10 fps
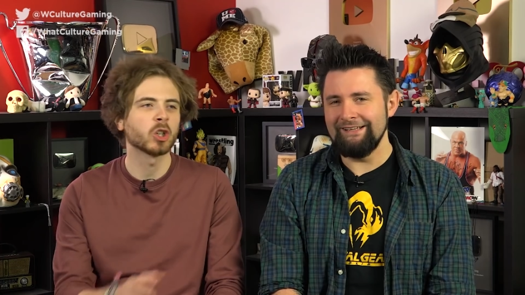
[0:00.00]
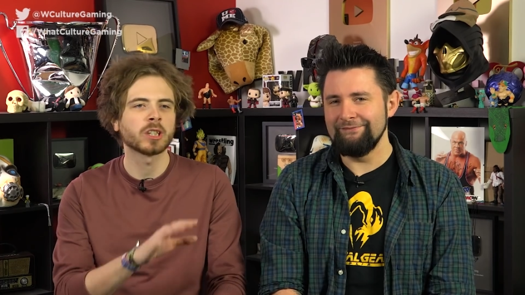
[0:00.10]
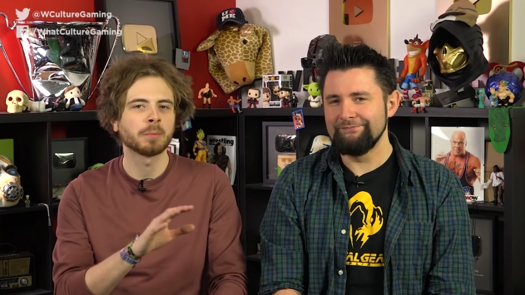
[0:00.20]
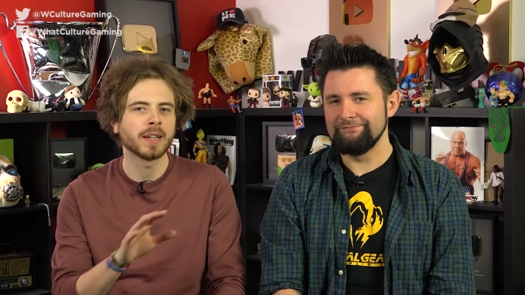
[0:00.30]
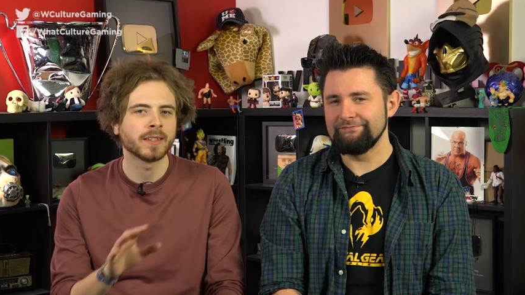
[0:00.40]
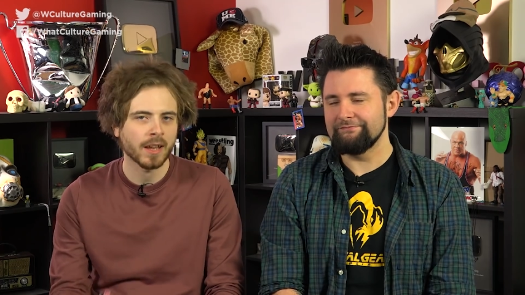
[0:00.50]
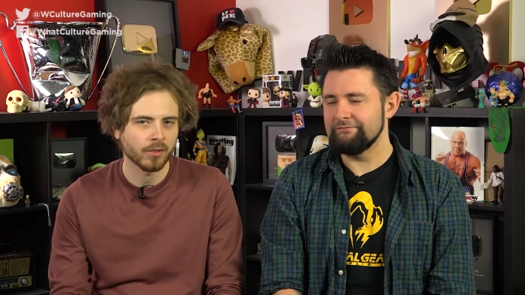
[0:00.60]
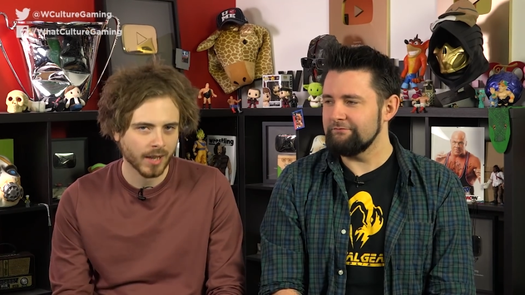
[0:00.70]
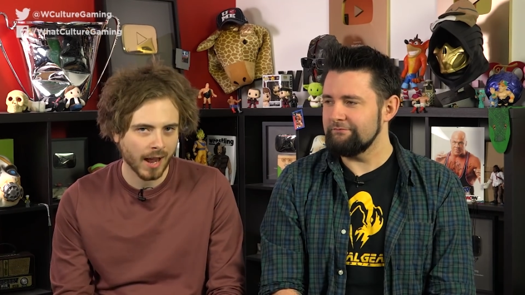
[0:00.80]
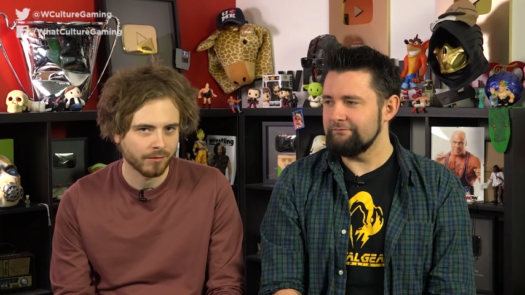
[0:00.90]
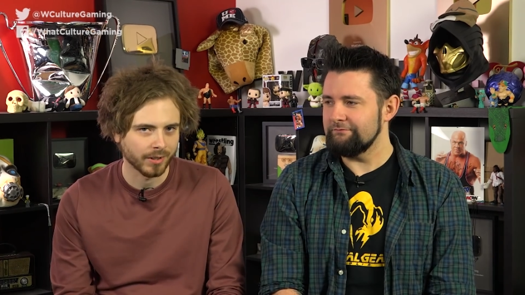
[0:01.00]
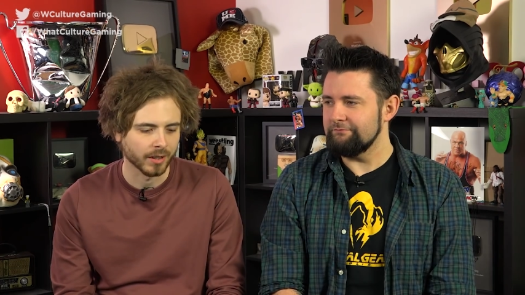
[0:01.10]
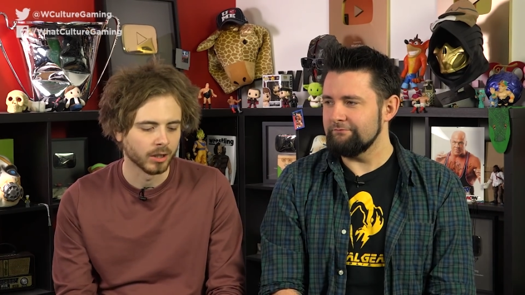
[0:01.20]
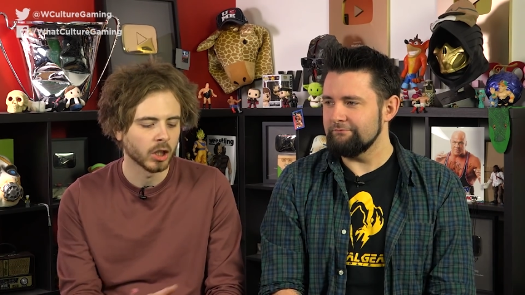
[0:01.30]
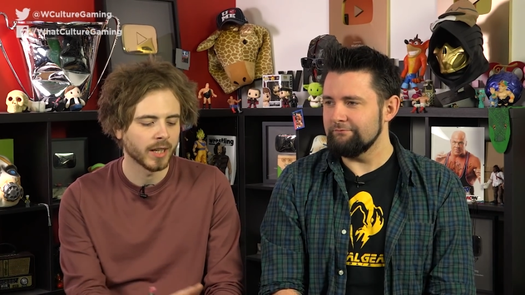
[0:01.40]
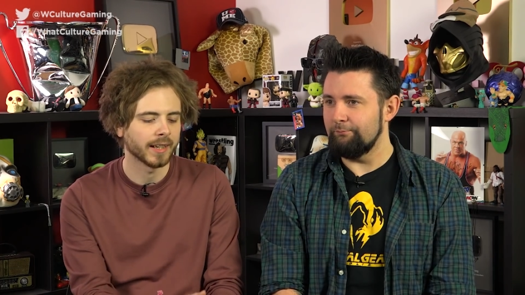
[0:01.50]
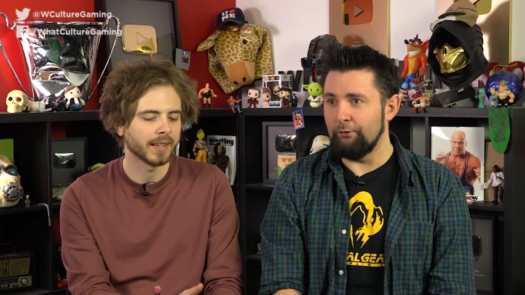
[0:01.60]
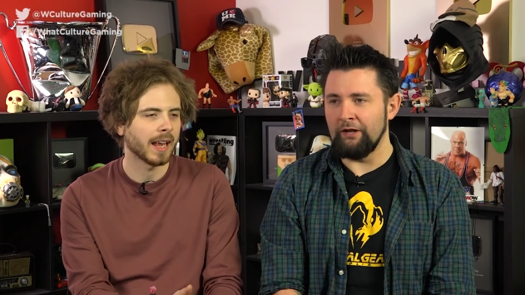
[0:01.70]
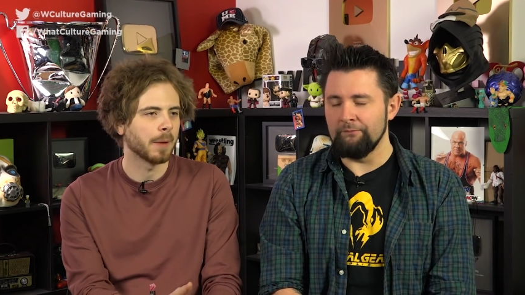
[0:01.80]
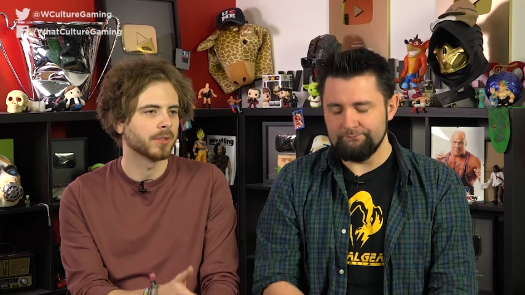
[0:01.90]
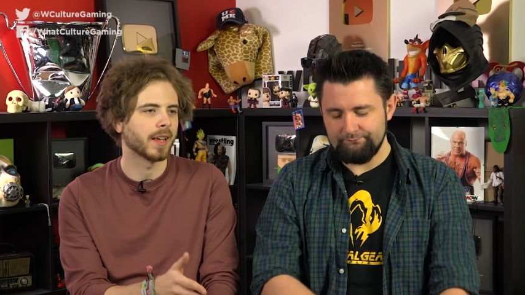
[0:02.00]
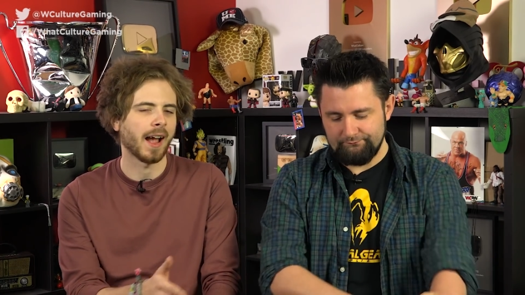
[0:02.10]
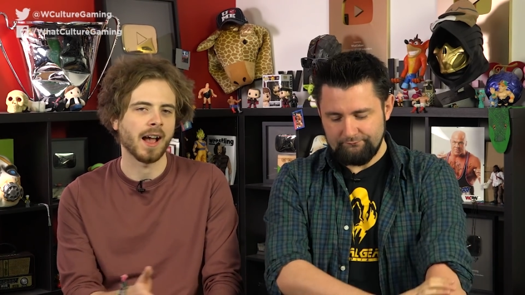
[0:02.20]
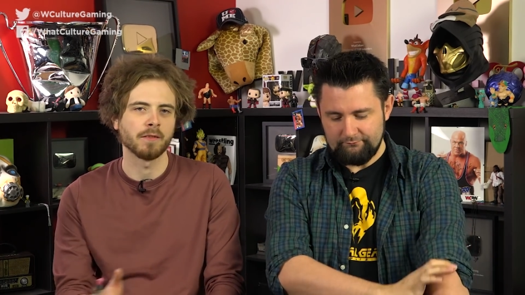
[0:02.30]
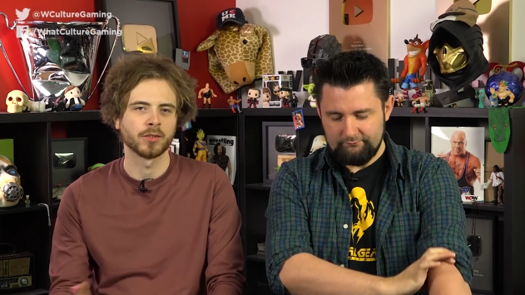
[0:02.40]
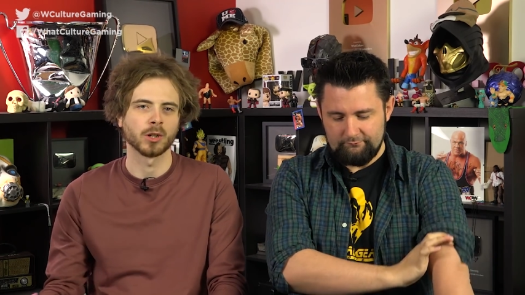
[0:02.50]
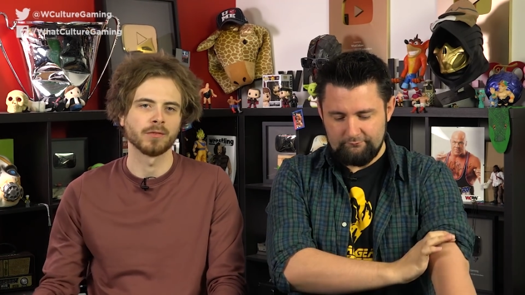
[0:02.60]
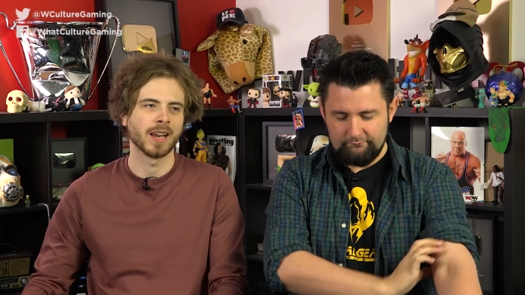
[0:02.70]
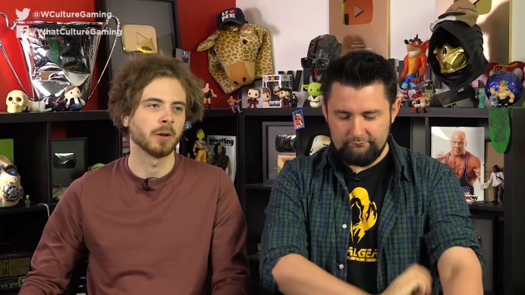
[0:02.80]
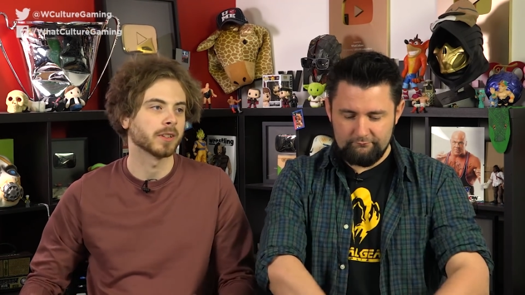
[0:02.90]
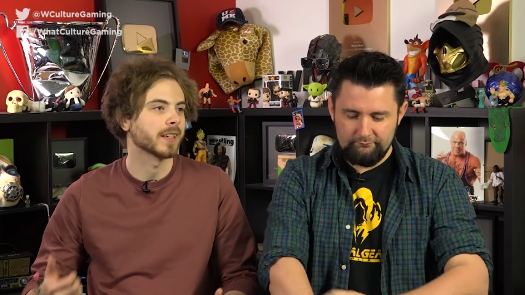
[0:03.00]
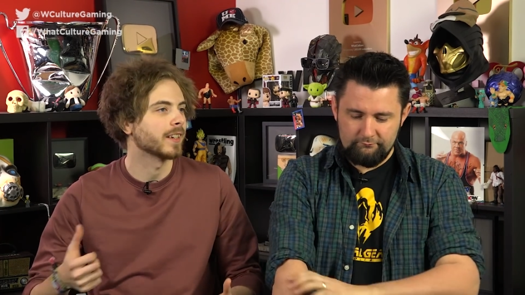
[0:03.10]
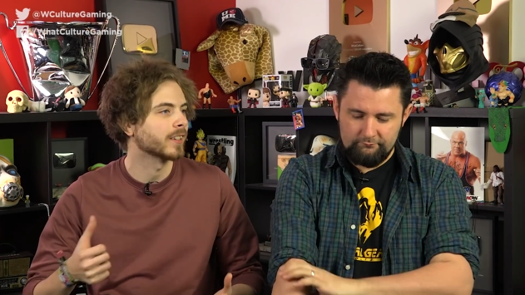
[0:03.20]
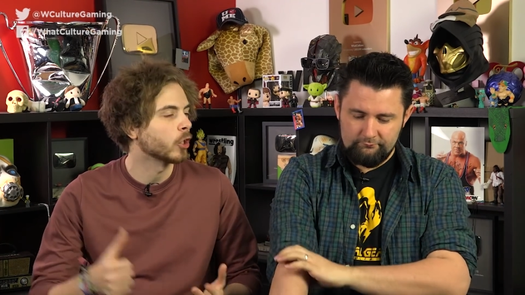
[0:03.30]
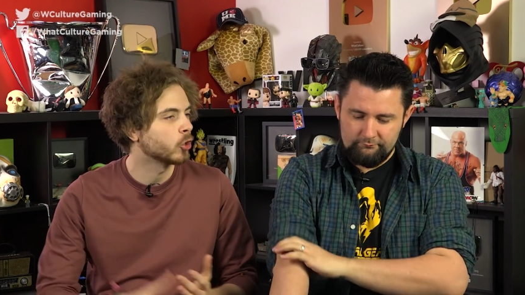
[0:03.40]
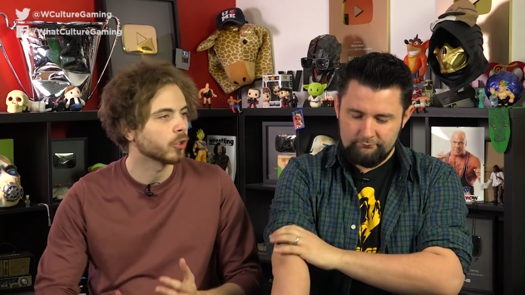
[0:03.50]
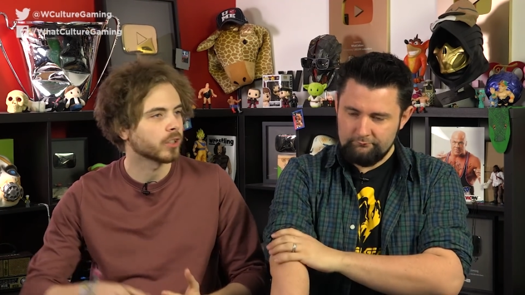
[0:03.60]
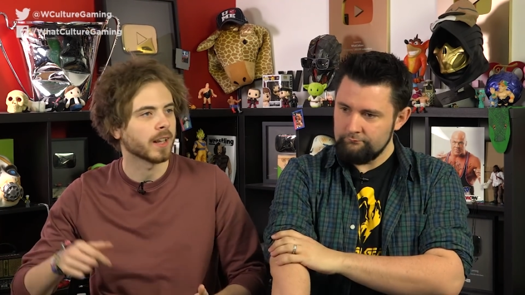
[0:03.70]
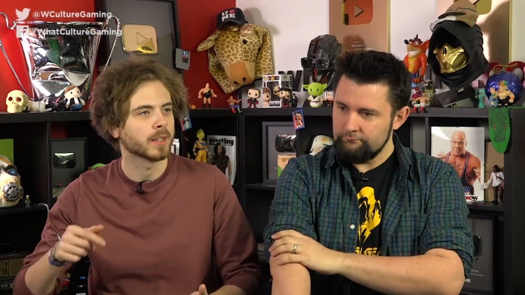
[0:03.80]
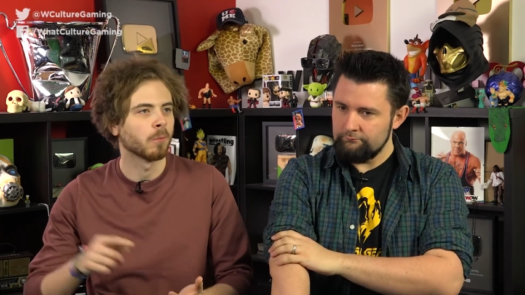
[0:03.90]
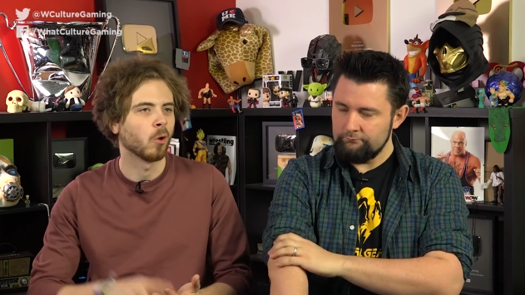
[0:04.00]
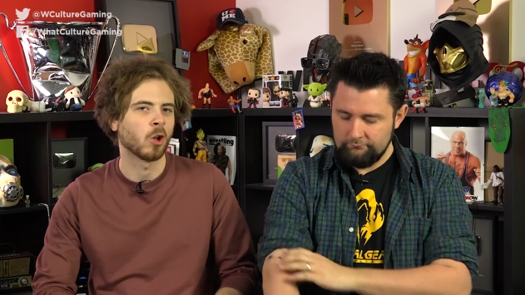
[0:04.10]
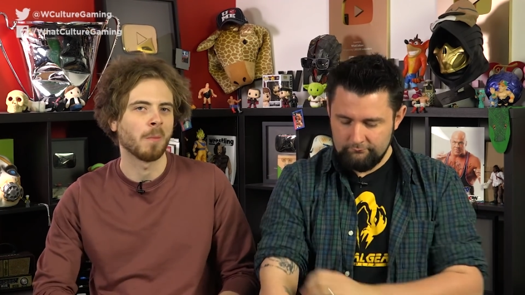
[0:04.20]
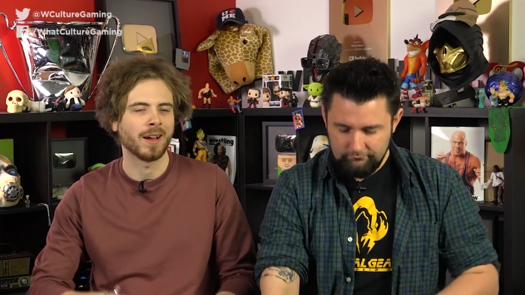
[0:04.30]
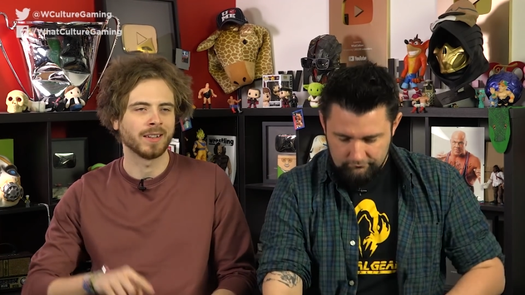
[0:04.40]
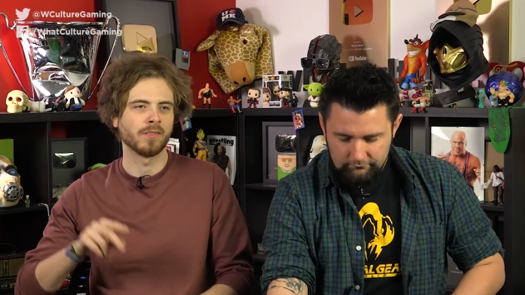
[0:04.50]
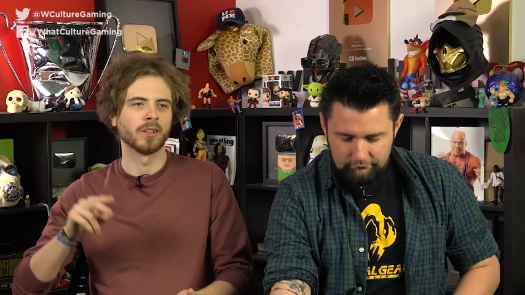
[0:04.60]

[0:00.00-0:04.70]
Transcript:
Speaker 1: But just to play devil's advocate, looking at Bring the games it. they have sort of announced, like you said, Just Dance, Mortal Kombat mm -hmm.